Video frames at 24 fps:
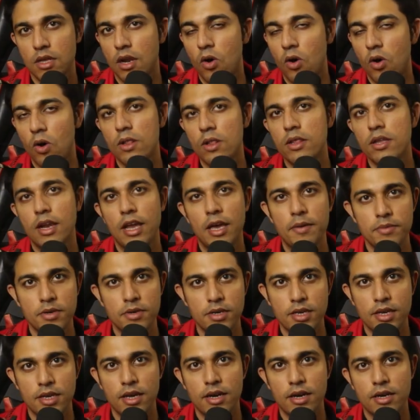all the library
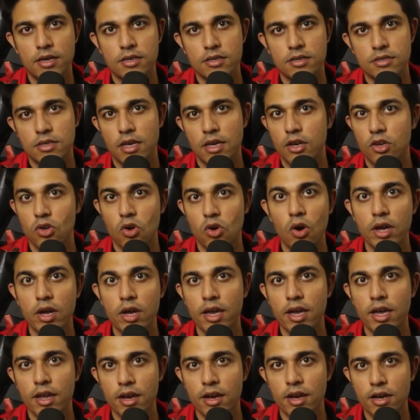characters and your
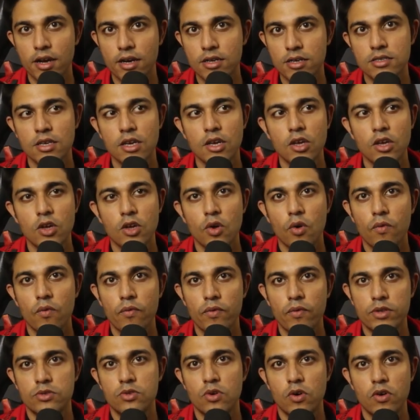characters,
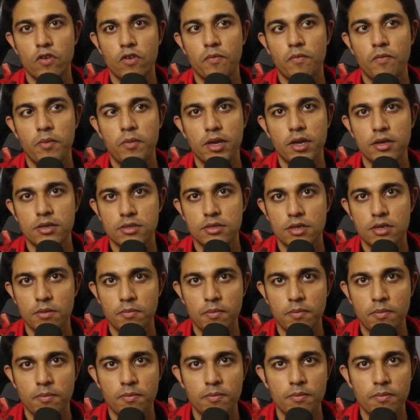which sort of players
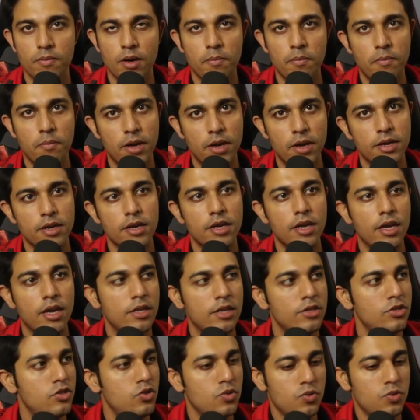a player can
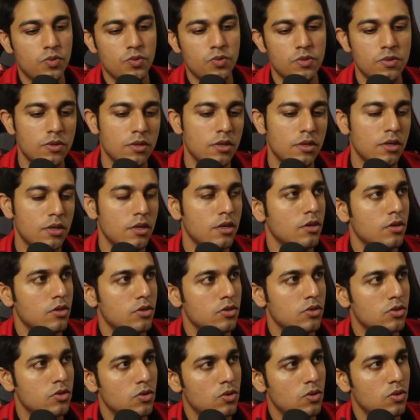choose.
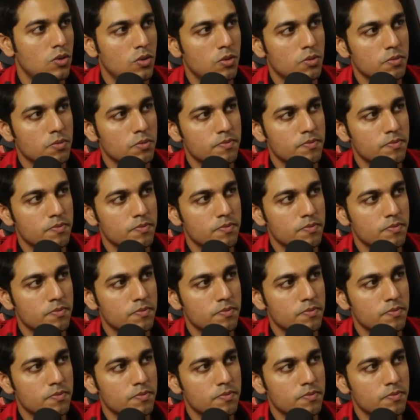So